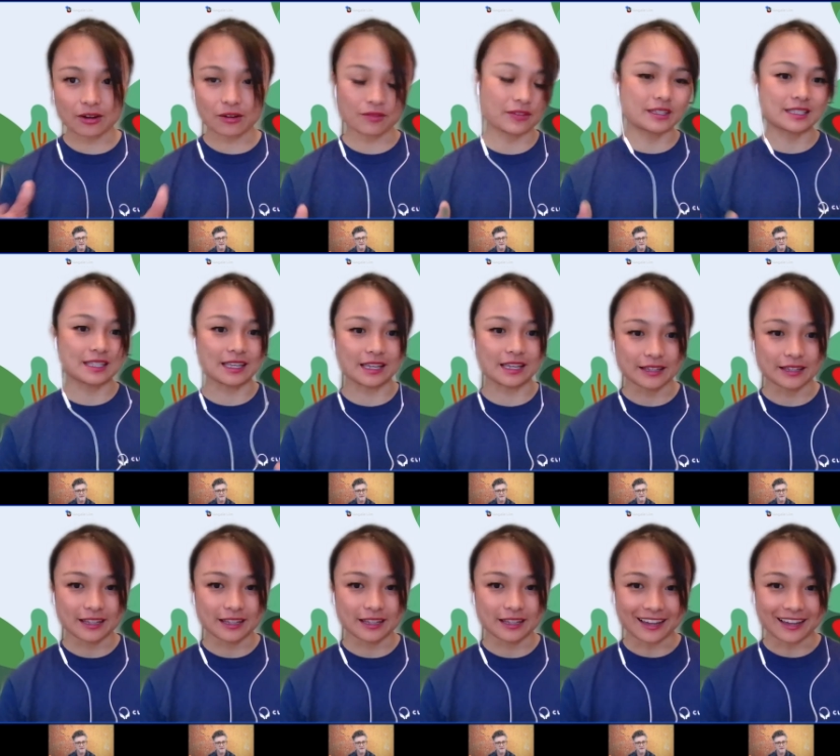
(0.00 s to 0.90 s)

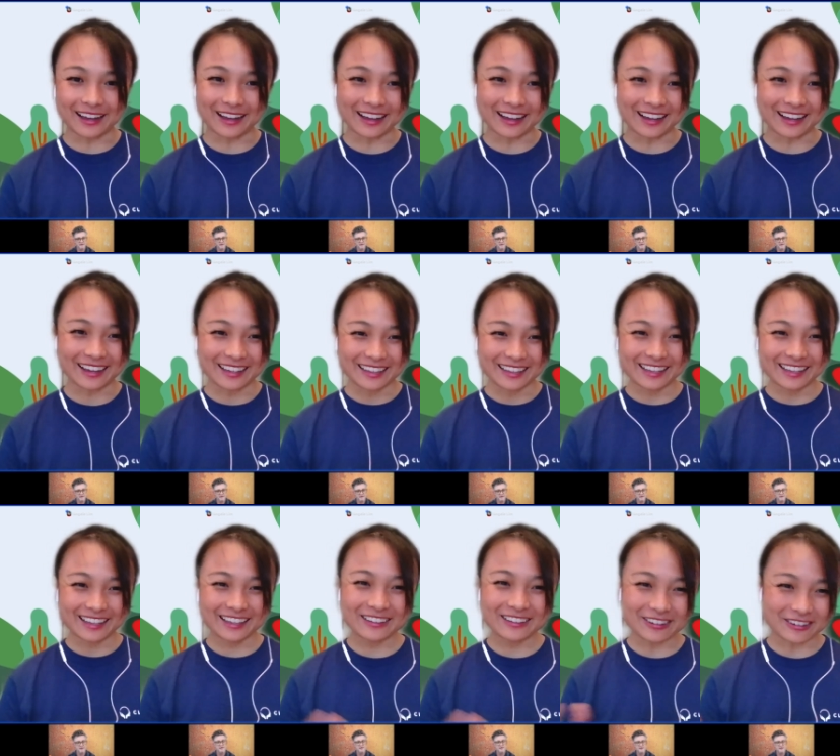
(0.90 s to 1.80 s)
obviously, uh,
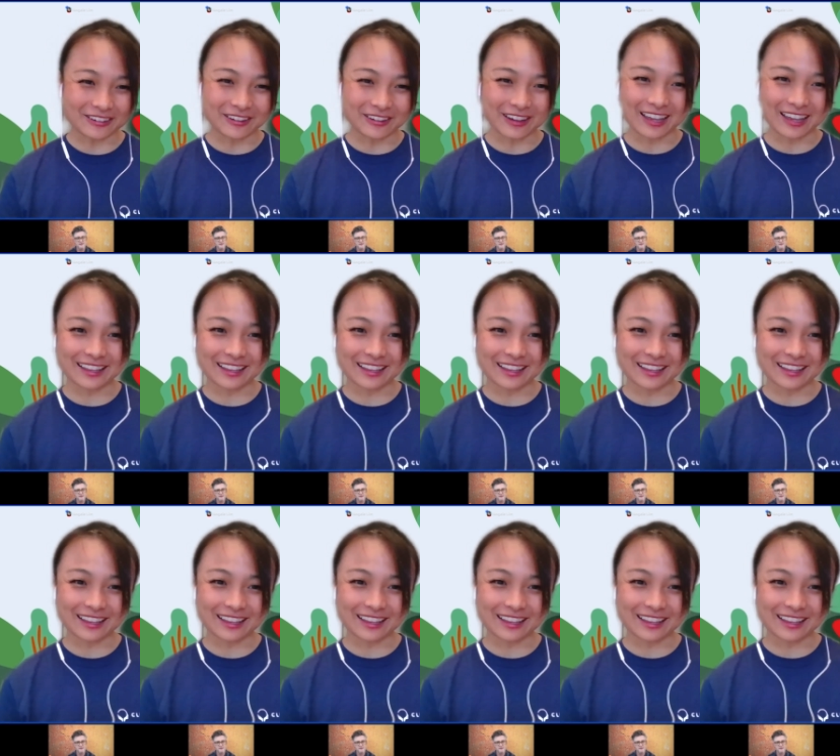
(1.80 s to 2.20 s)
you know,